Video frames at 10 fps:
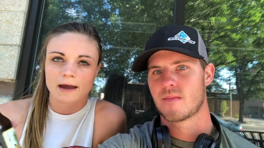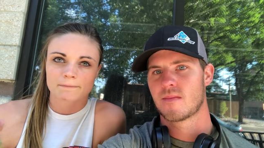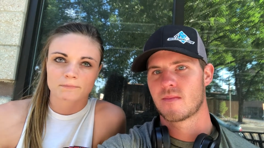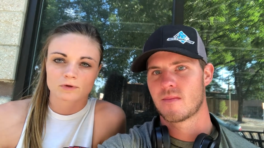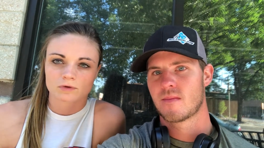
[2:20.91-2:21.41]

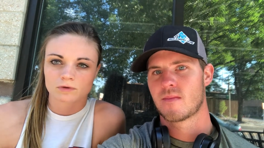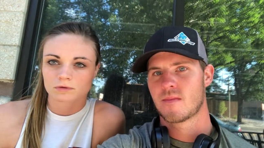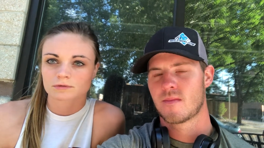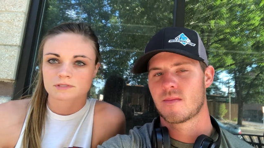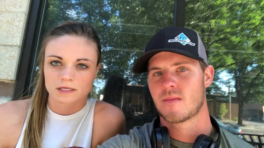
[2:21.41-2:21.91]
Speaker 1: apple
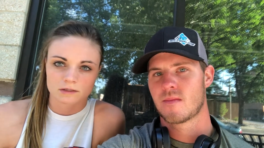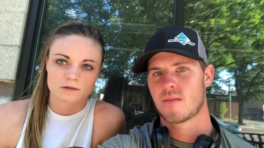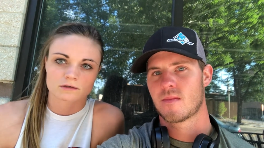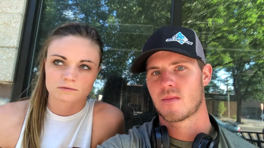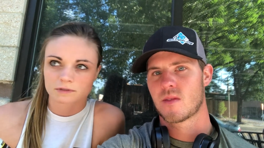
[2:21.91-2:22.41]

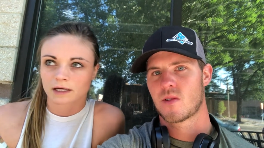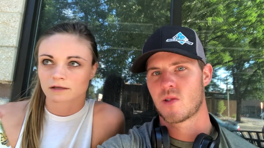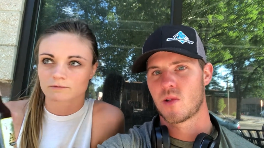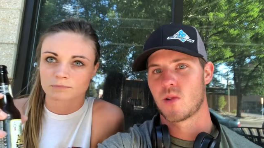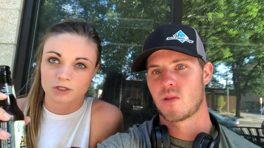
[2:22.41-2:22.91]
cider kind
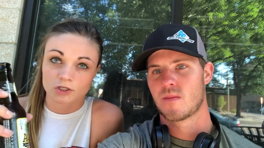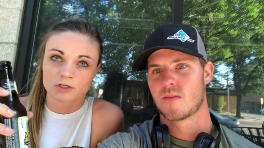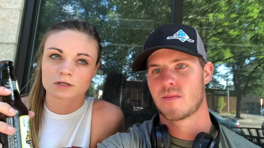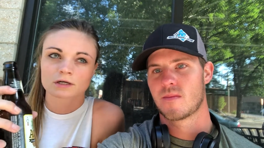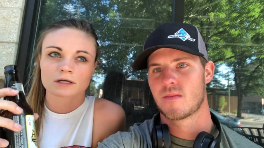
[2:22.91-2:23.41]
True. of beer.
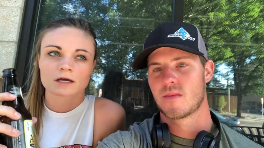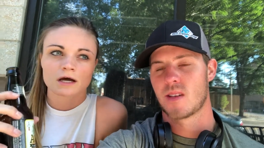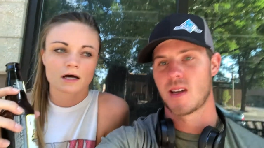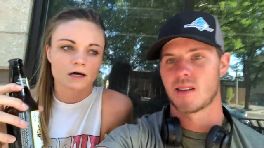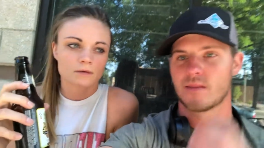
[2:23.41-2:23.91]

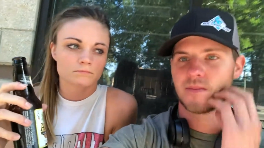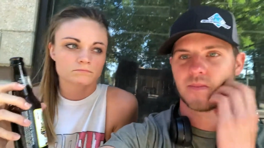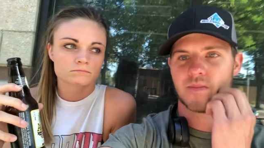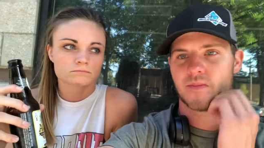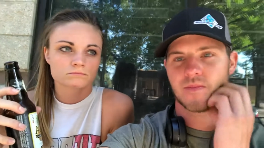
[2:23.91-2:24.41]
Yeah. Um,
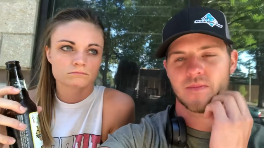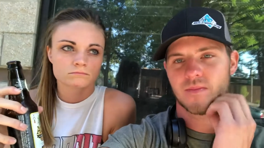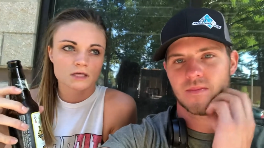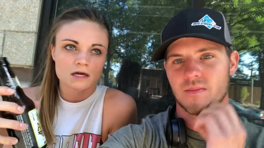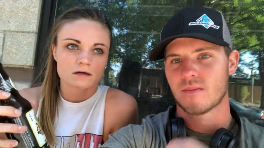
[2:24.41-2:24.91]

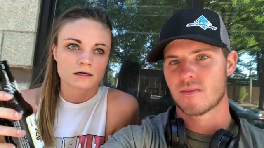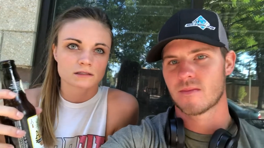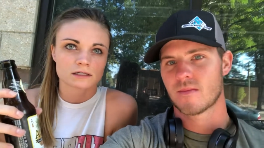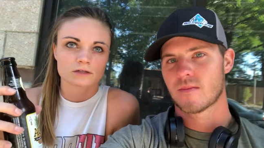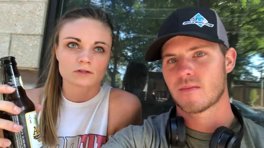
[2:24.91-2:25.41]
yeah, I
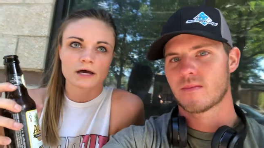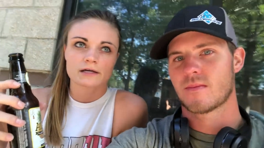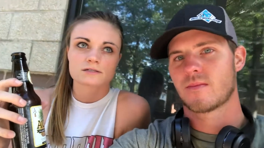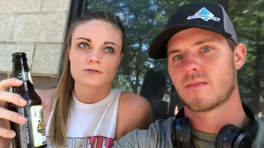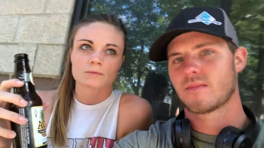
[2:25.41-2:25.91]
like it a lot,
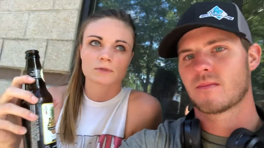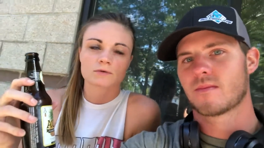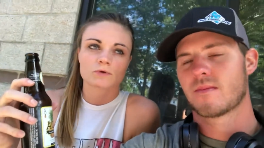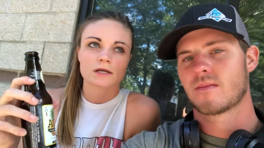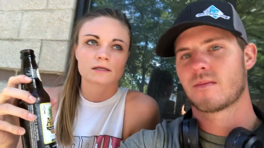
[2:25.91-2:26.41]
so I'm going
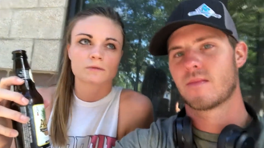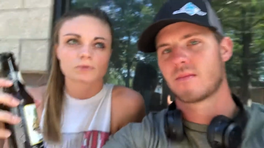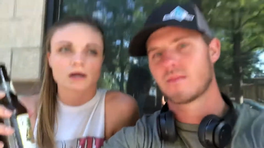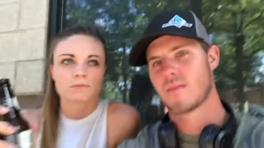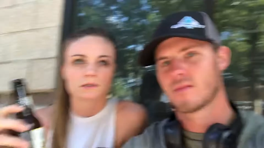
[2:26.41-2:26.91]
to rate it
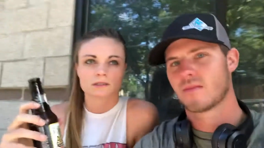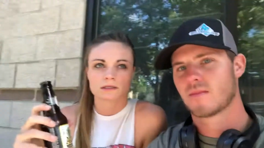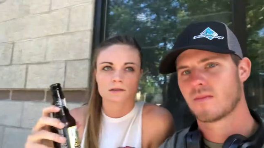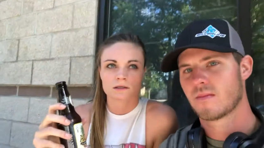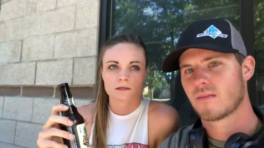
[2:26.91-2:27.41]

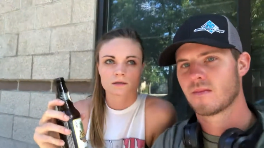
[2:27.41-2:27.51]
probably